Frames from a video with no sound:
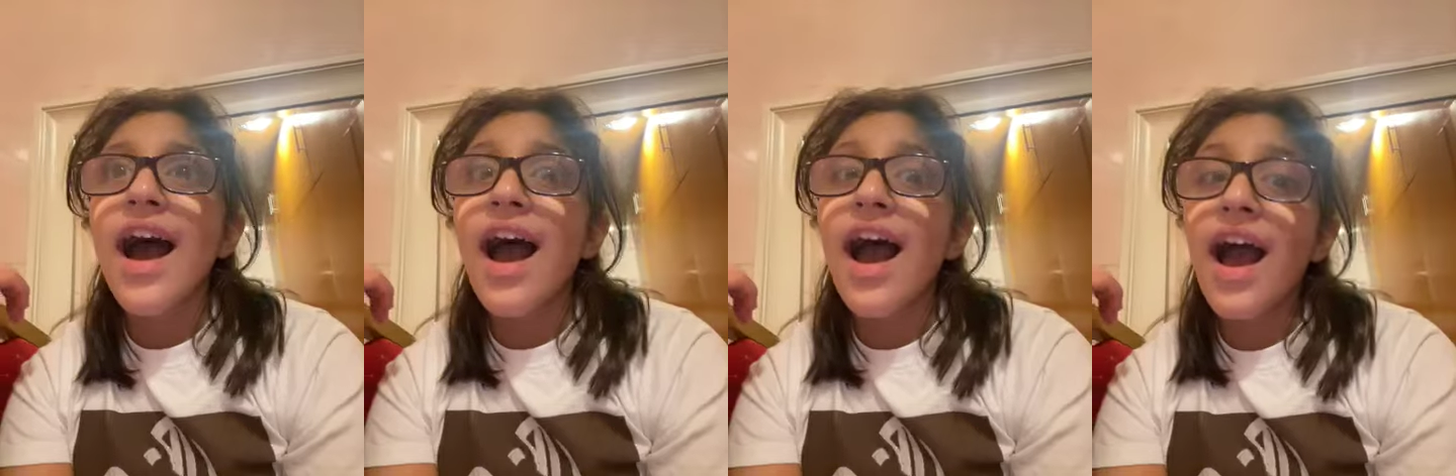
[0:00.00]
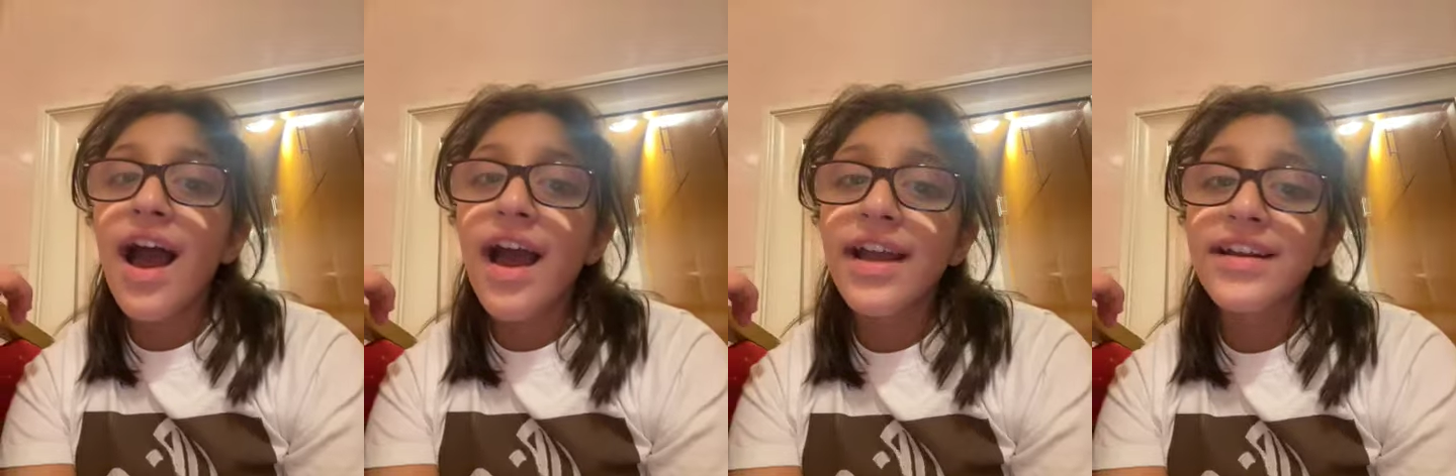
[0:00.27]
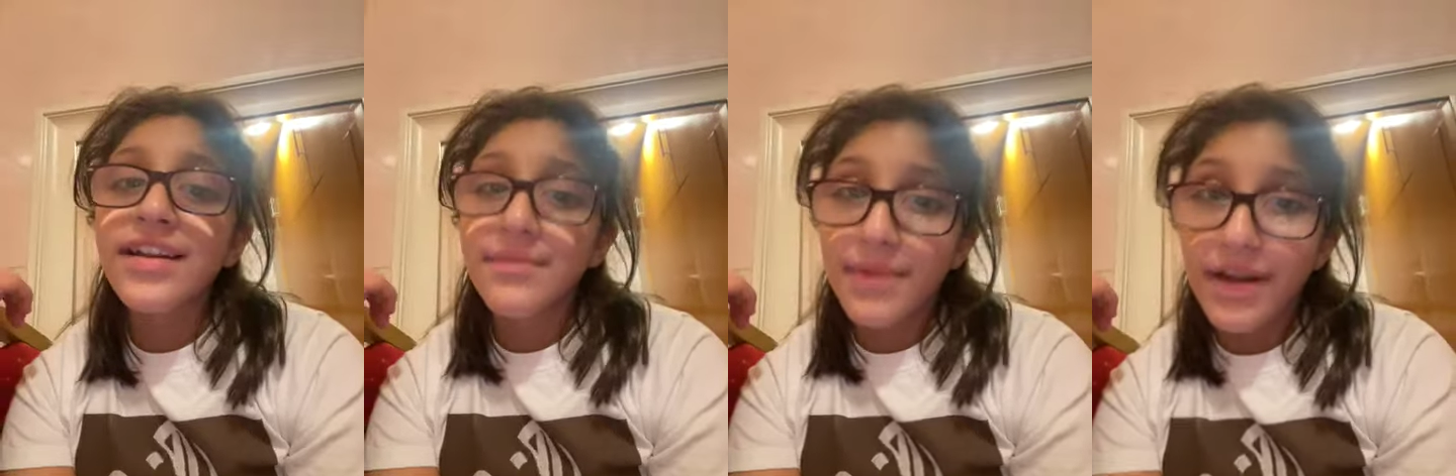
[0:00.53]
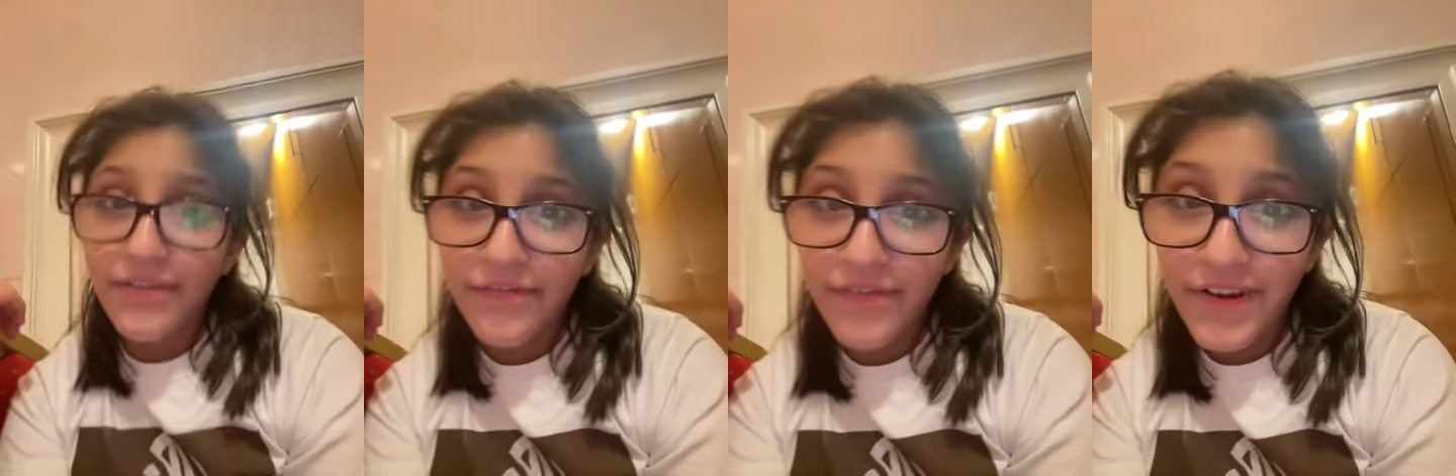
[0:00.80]
I need
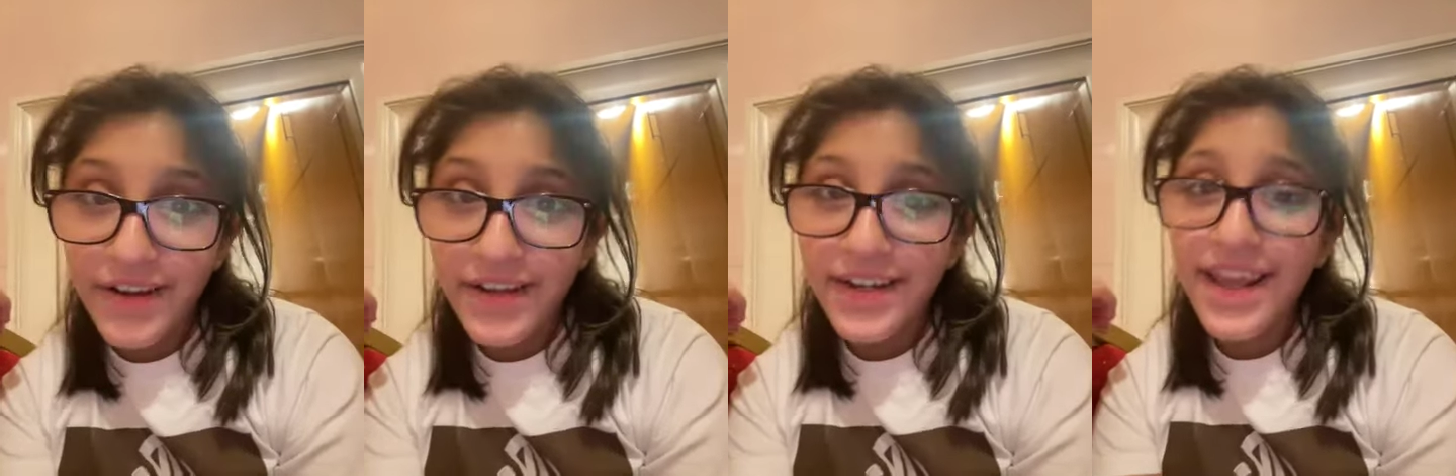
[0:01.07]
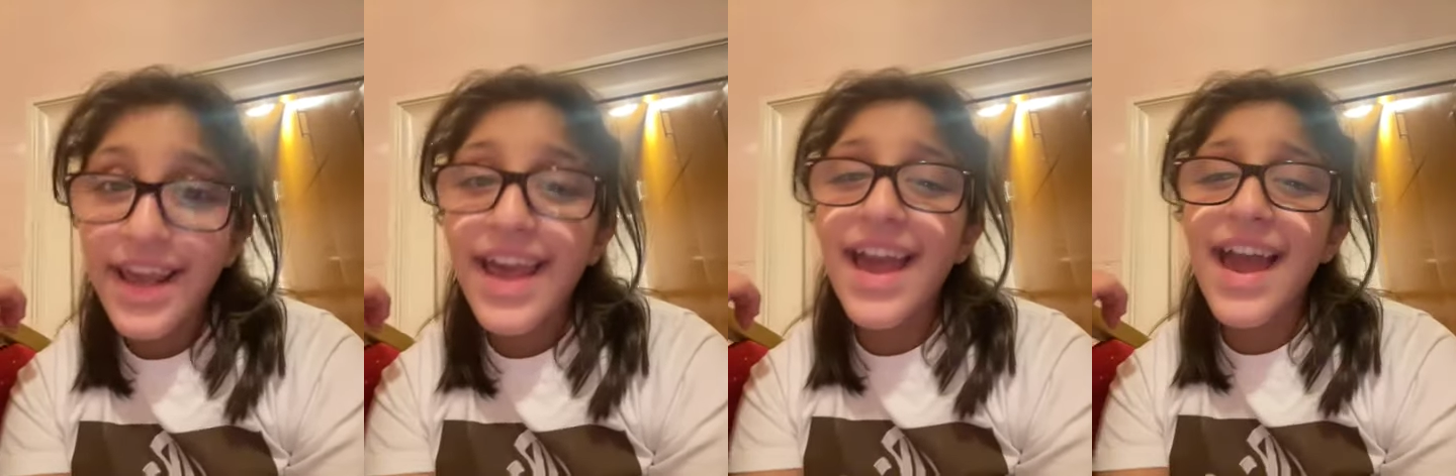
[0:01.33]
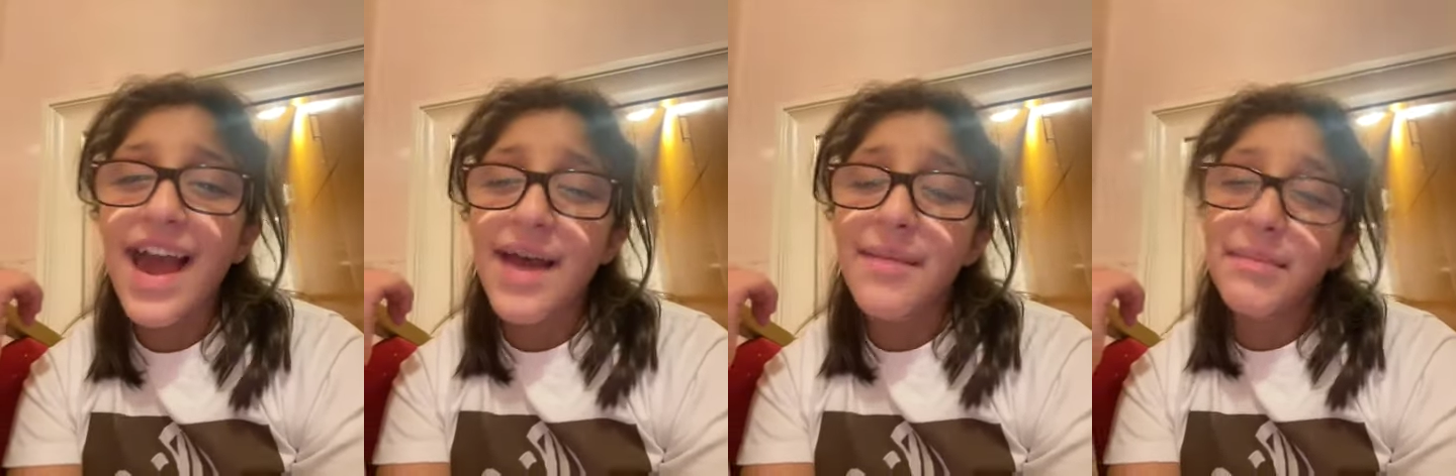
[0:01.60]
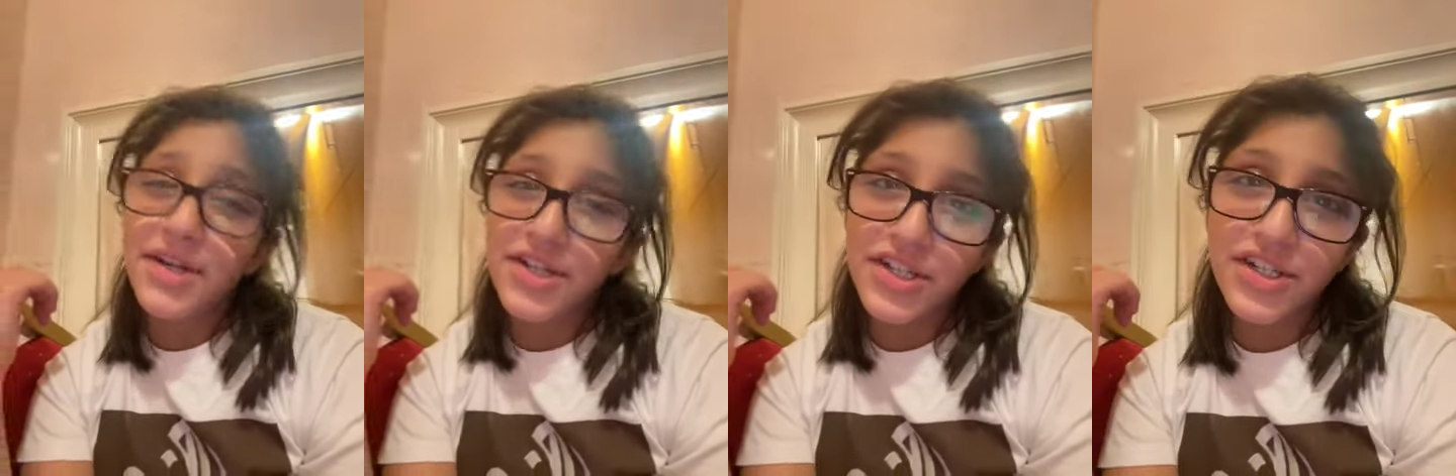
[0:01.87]
my fun and
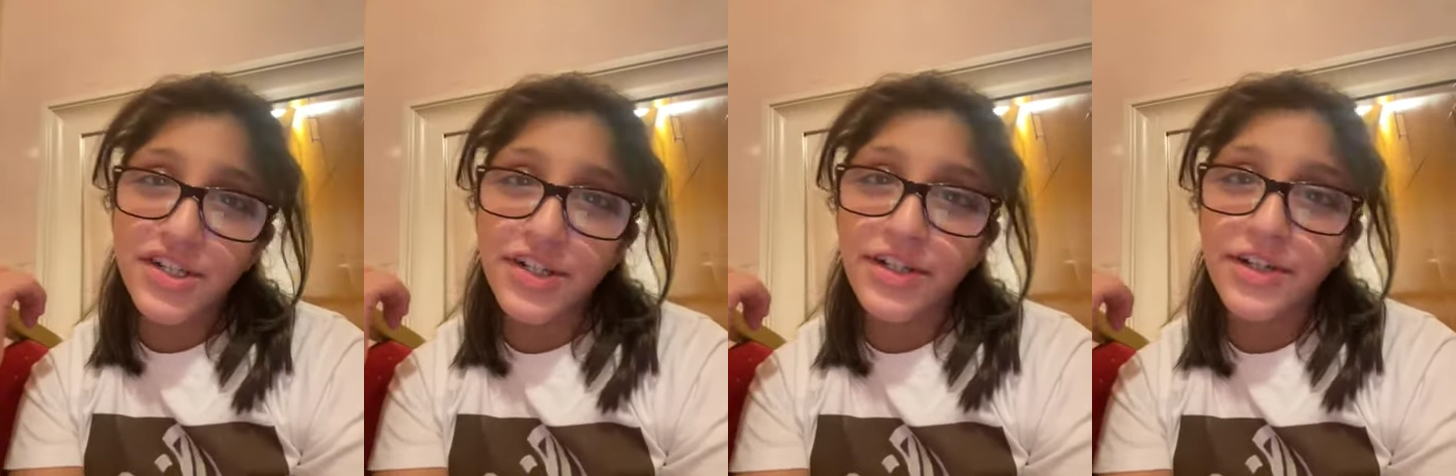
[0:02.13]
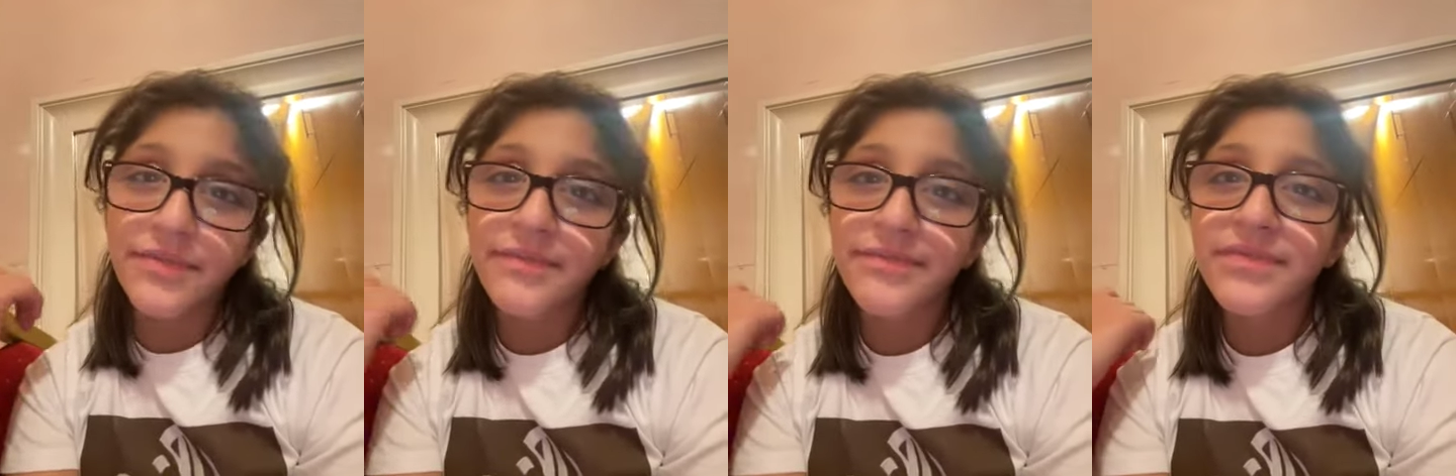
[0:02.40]
my sugar.